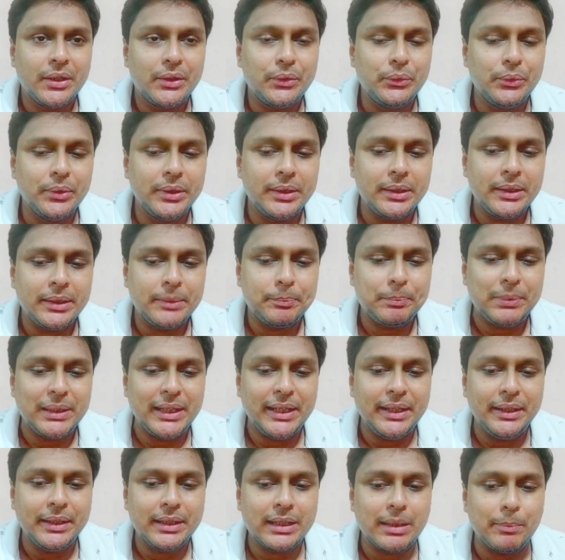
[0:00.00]

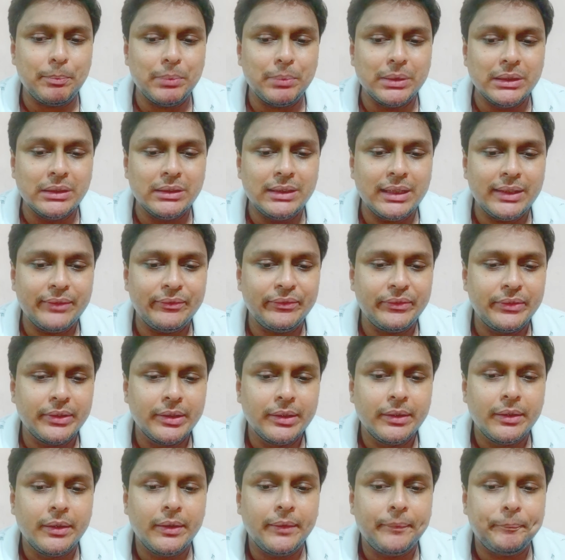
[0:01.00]
playing Kapil Dev.
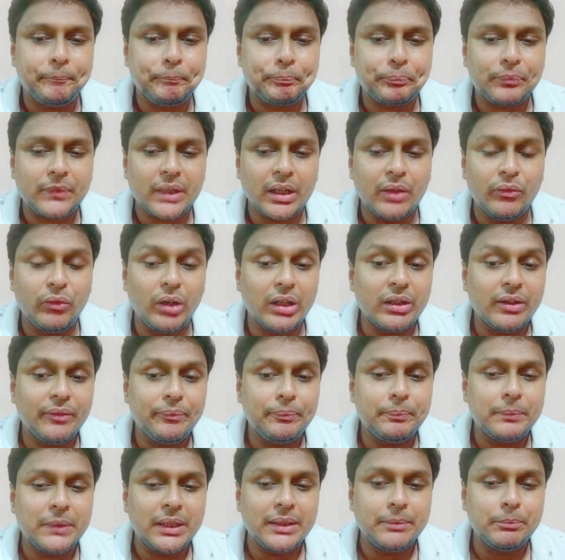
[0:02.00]
One
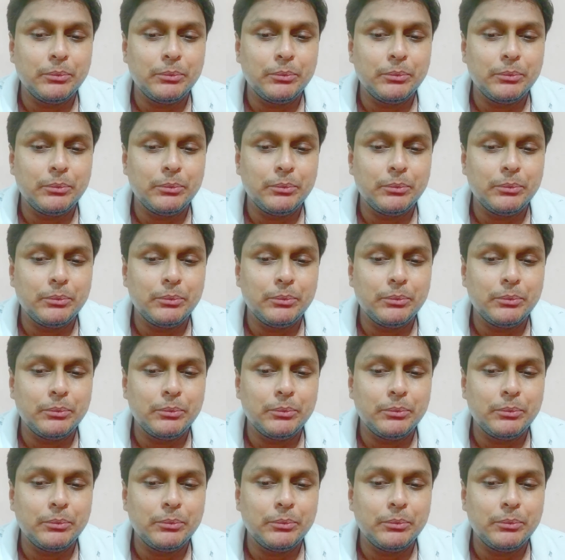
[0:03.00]
of